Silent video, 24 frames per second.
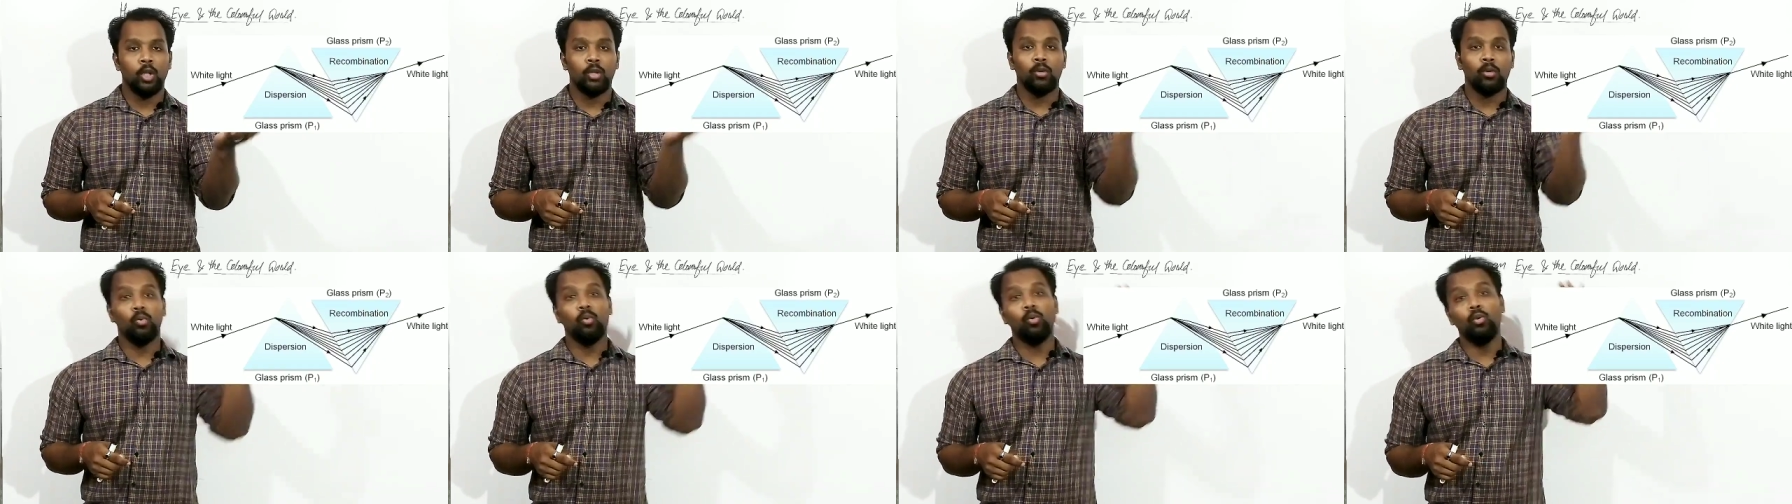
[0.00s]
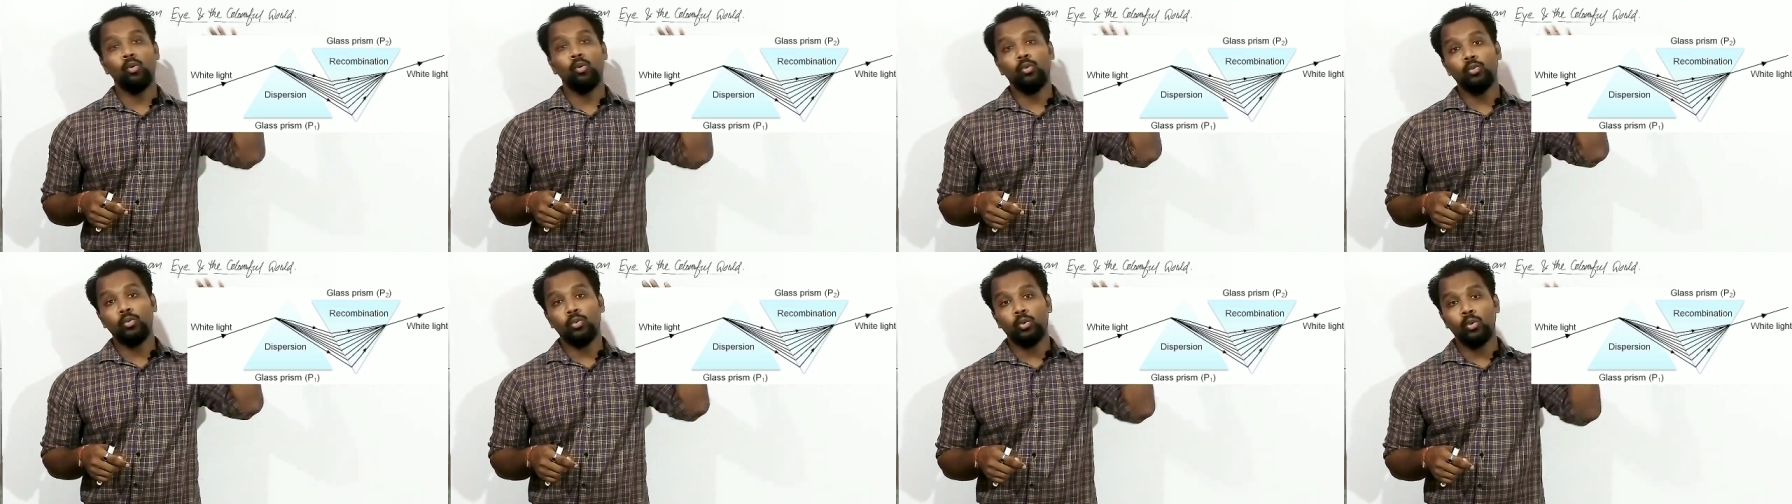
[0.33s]

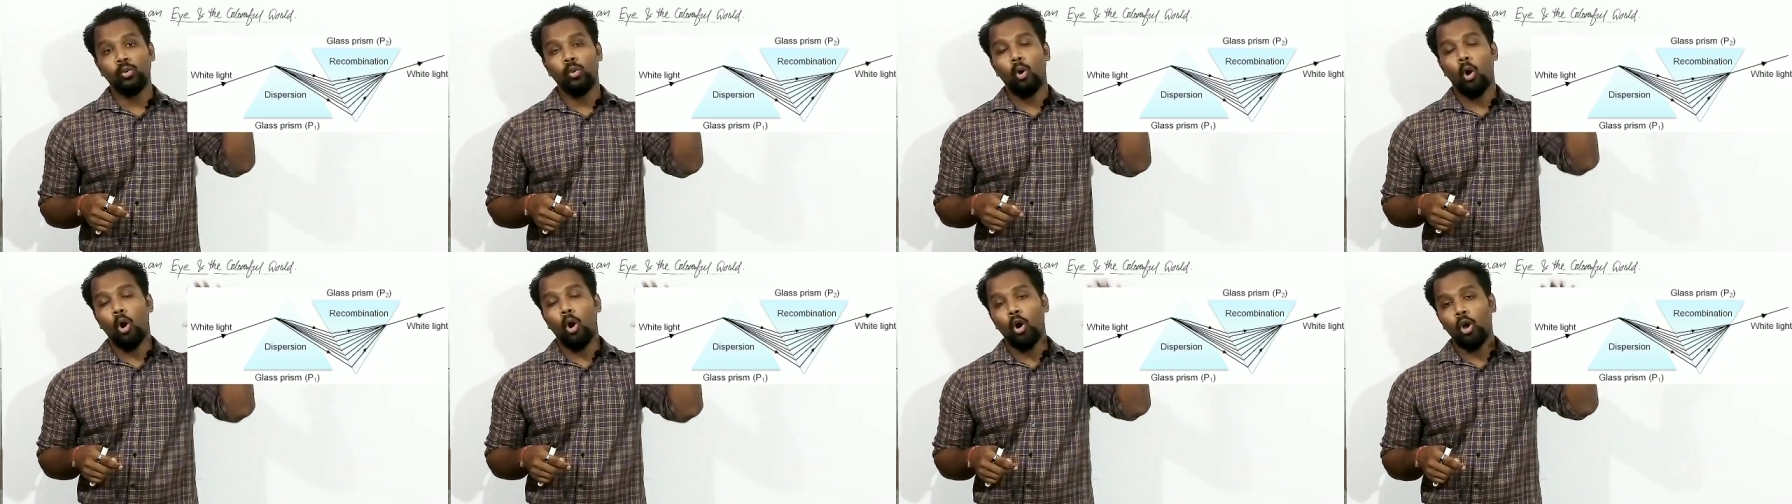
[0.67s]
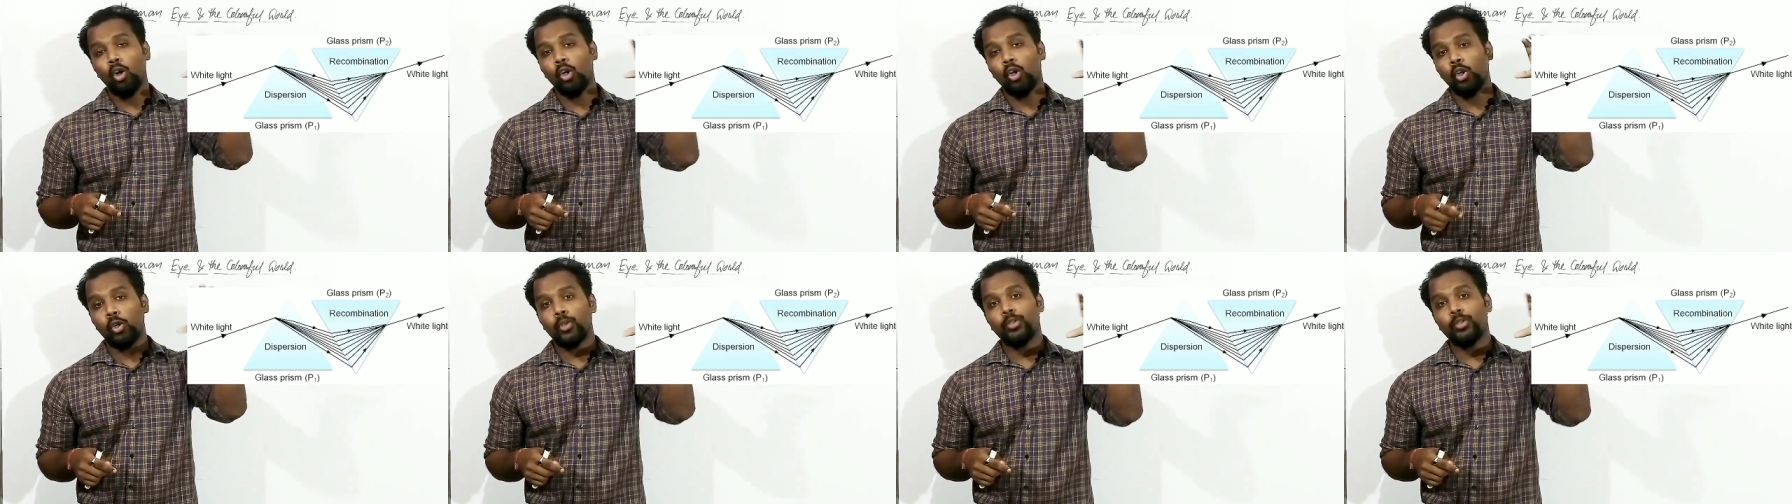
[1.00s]
to all
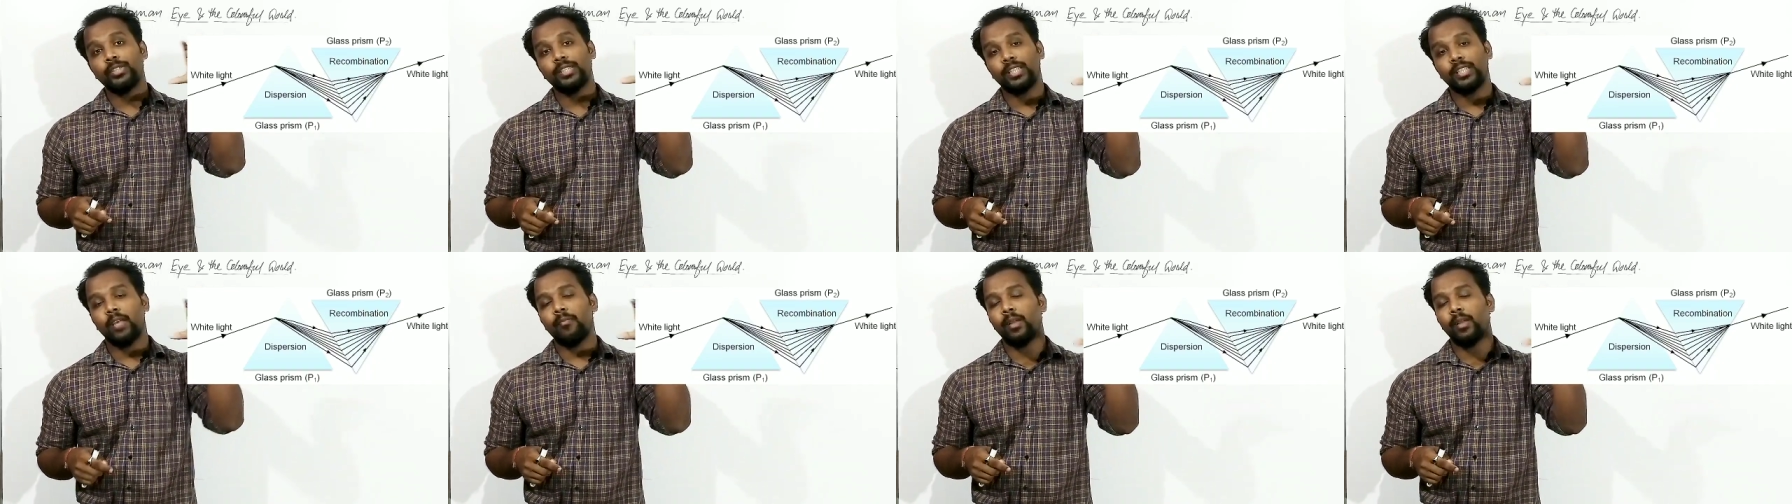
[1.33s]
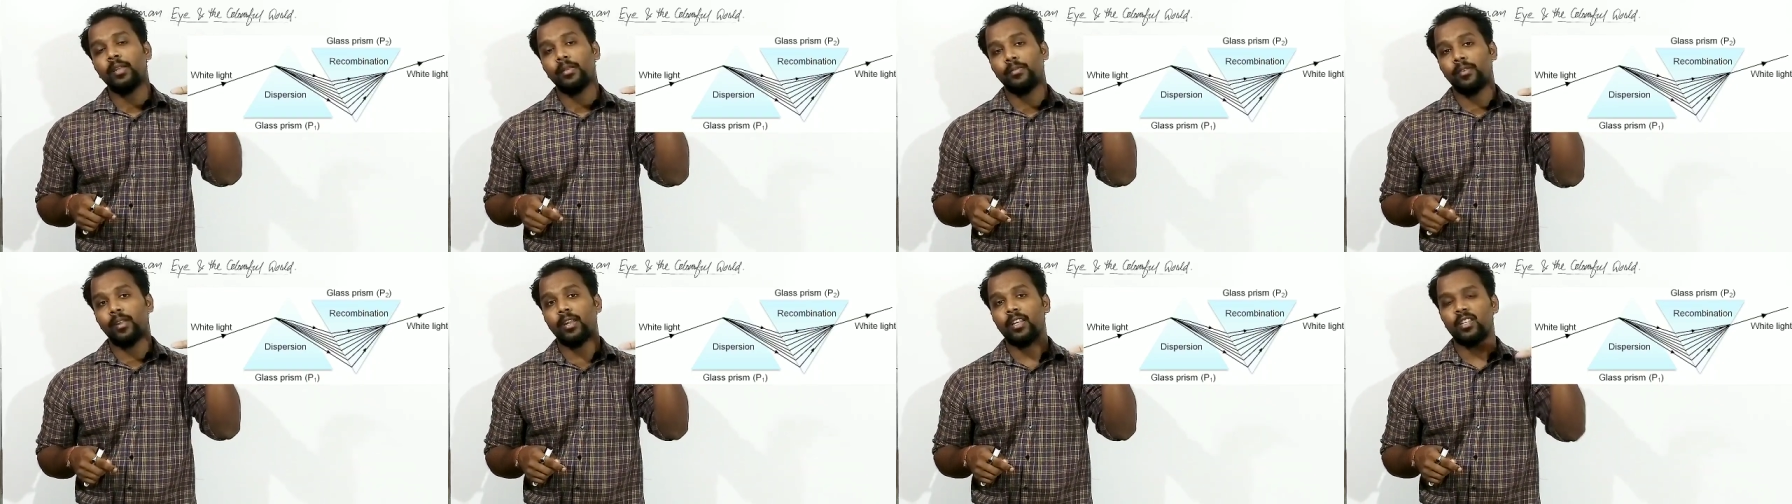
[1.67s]
those 7
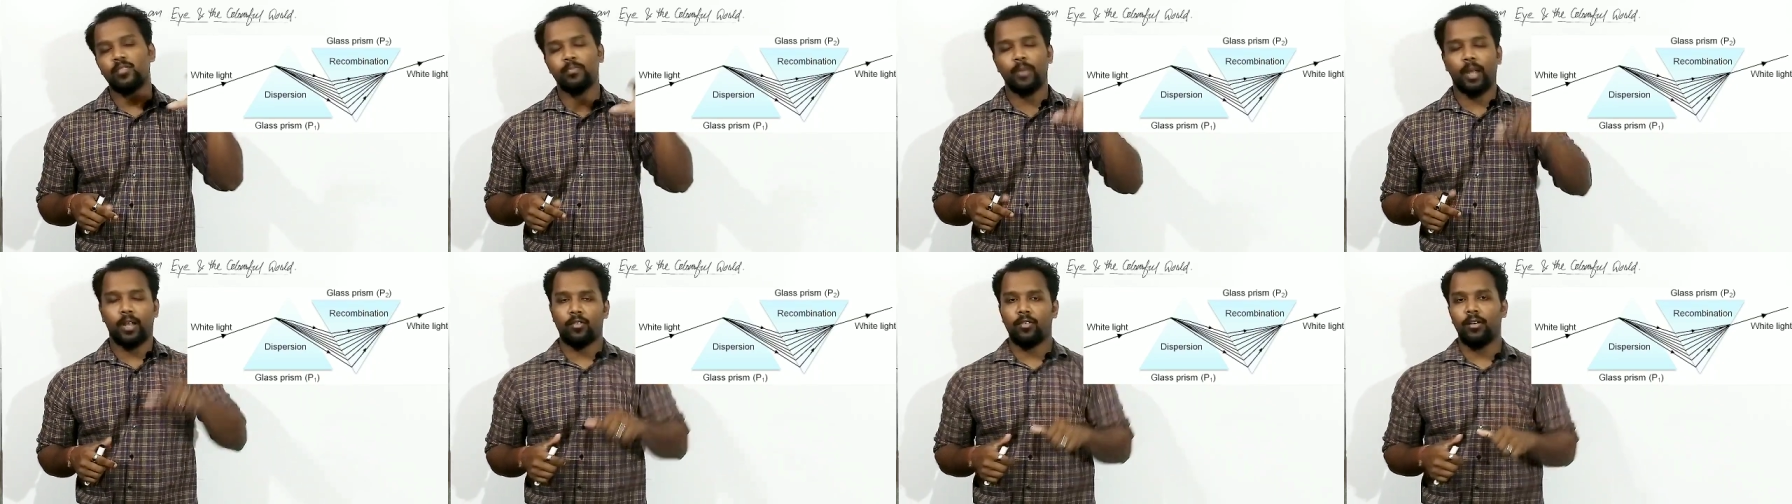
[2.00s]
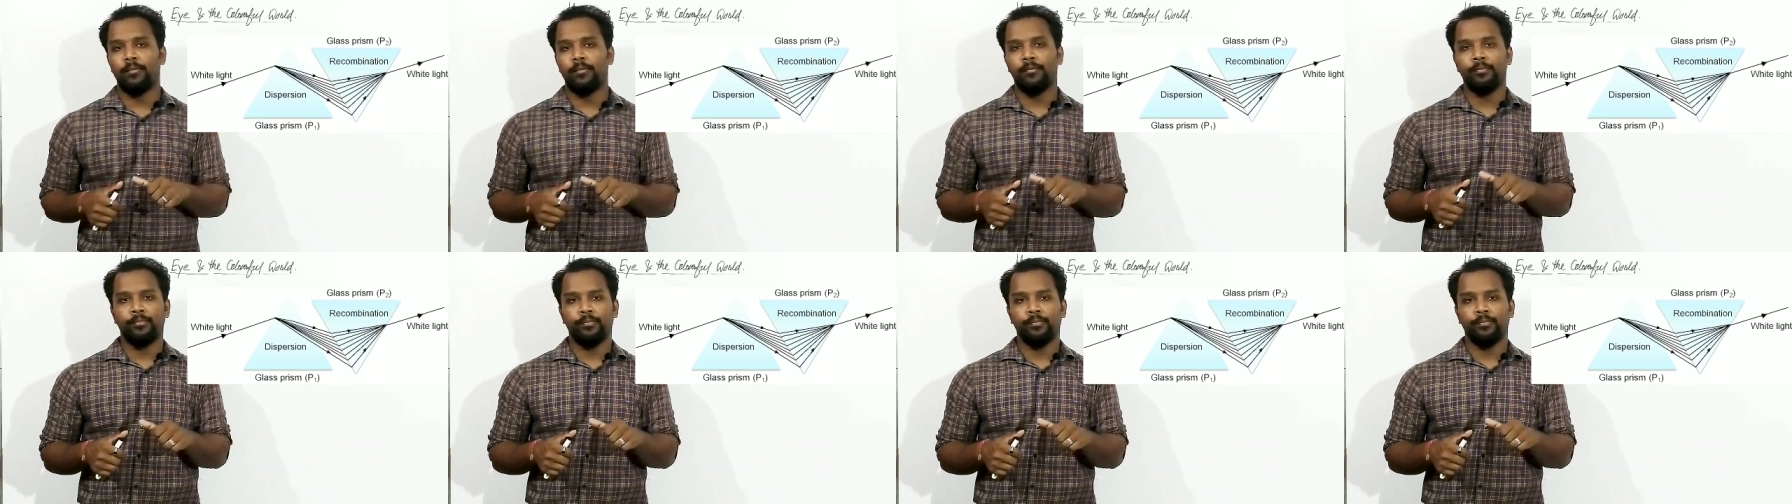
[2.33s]
different spectrum?